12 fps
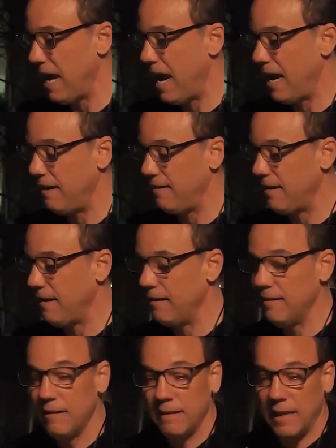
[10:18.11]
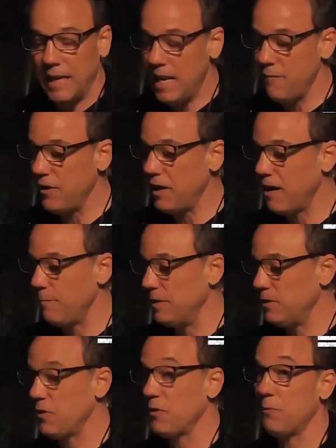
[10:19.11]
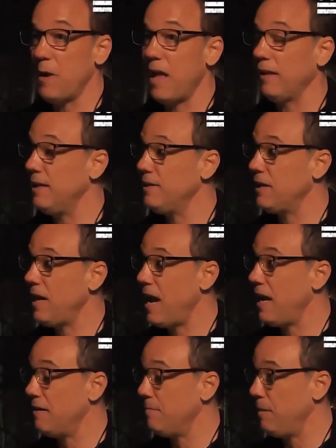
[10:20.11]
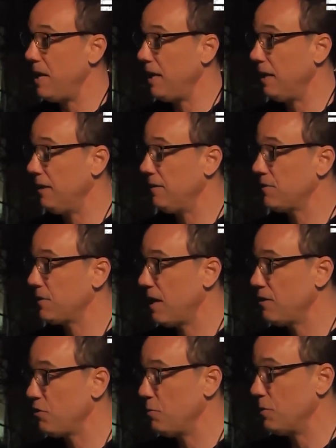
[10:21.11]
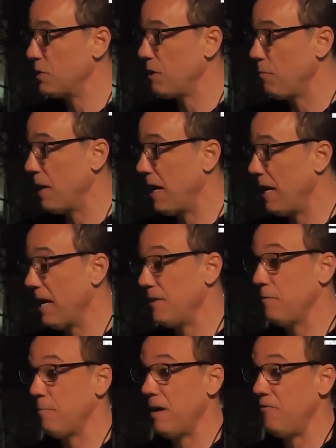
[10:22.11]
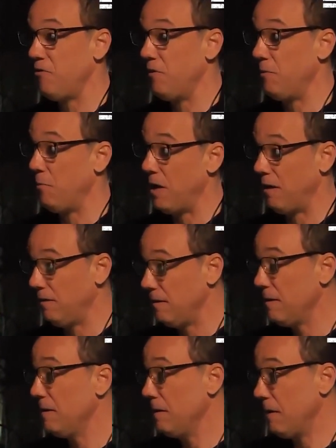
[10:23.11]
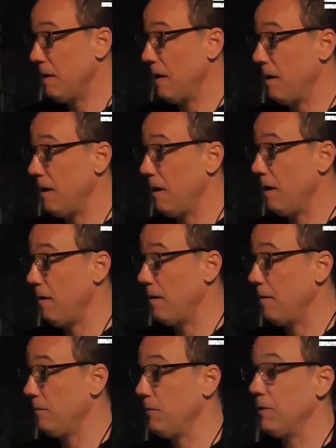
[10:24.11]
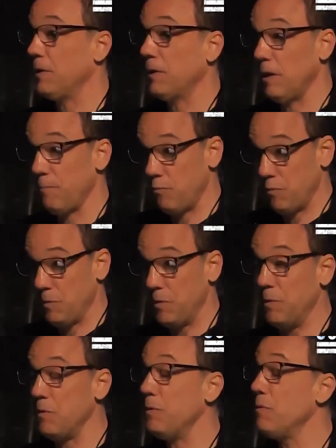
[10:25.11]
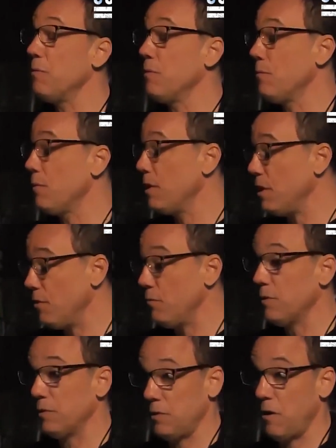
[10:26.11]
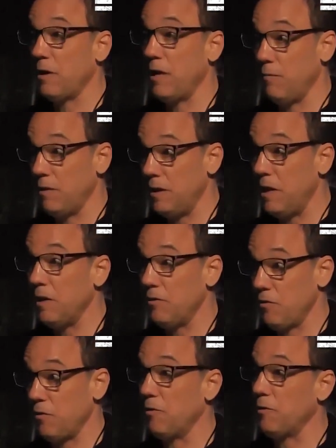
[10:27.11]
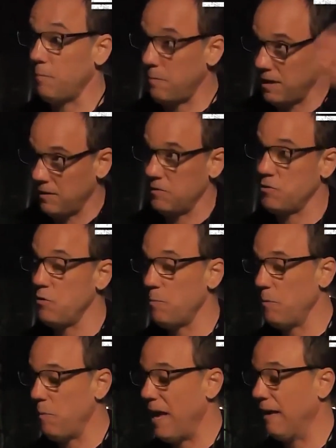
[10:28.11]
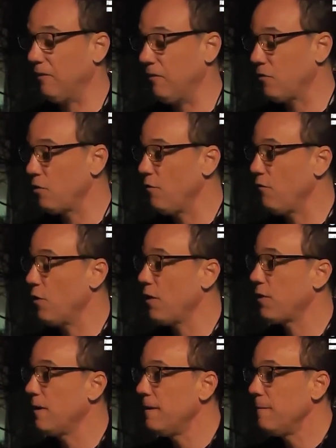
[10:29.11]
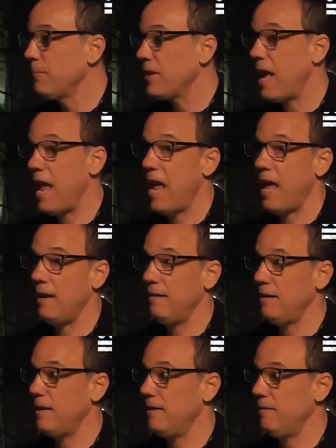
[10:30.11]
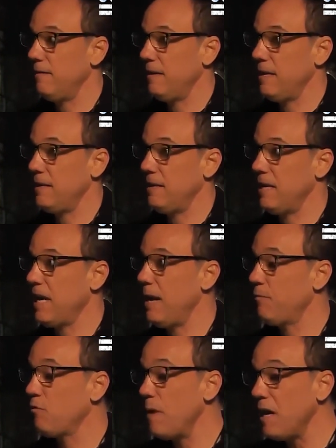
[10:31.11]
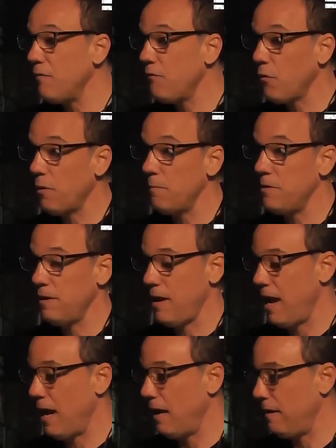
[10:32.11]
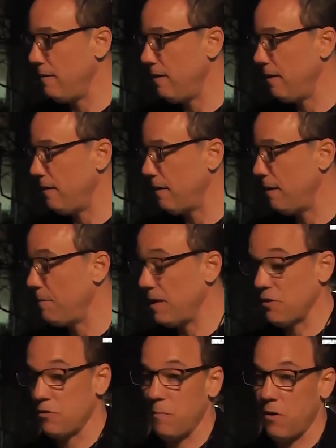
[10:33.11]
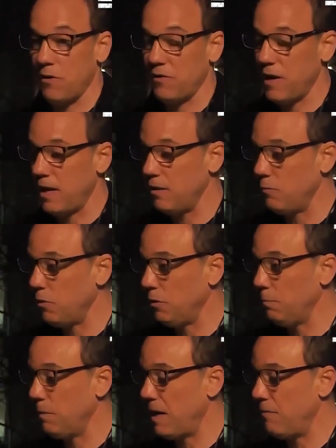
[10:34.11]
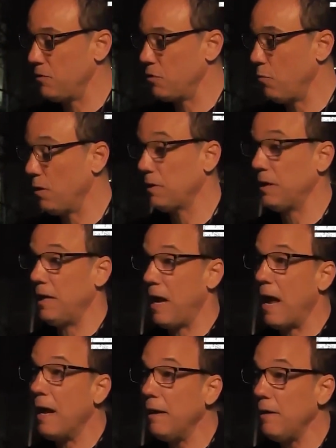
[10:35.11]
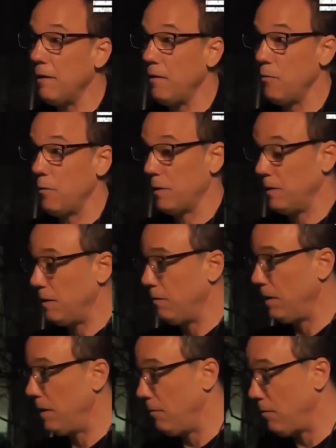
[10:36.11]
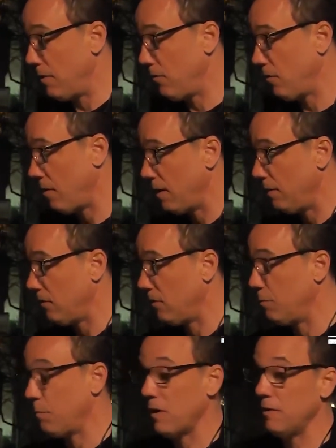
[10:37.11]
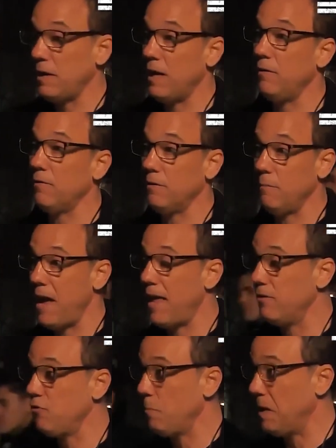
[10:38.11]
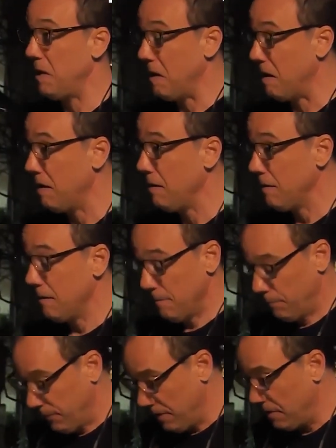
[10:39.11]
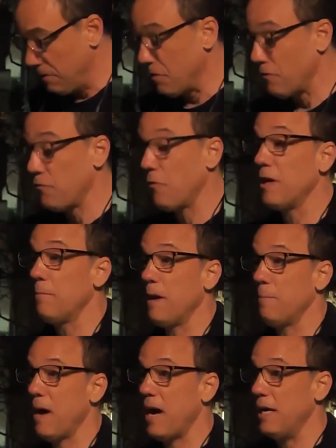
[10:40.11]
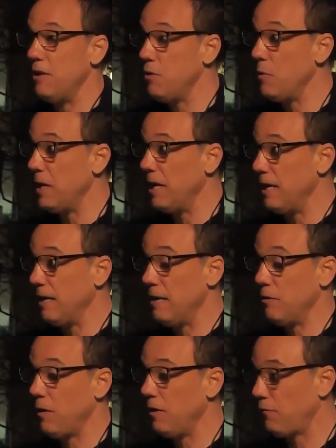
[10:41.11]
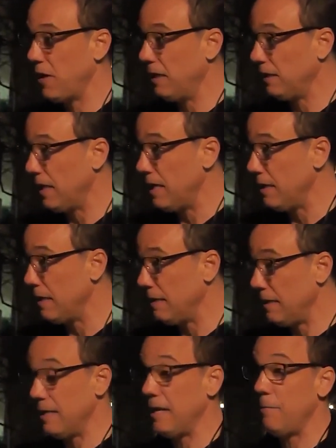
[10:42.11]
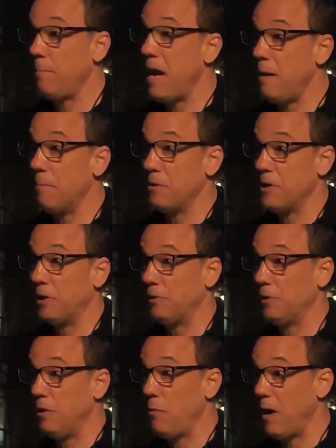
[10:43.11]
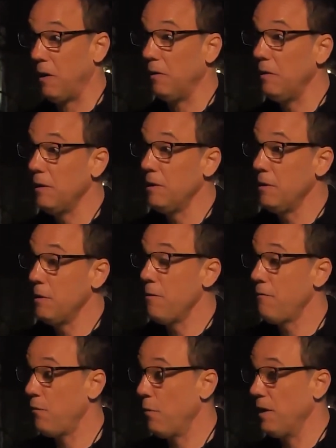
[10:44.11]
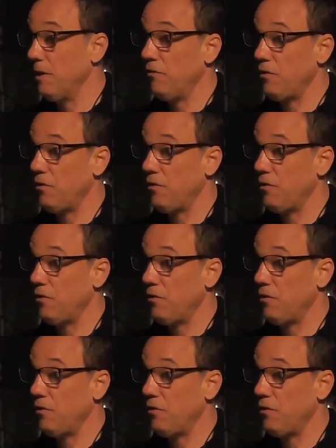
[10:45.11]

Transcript: And like even coming to the rally today and being in a discussion with someone, I got to mention the clip where you were talking with Nina Turner about the super PACs and so forth, and it keeps me informed. And I'm not the smartest guy in the world, but I was a working guy, you know, worked in restaurants as bartender and management, and destroyed my body doing it, and quite frankly didn't get paid particularly well for it.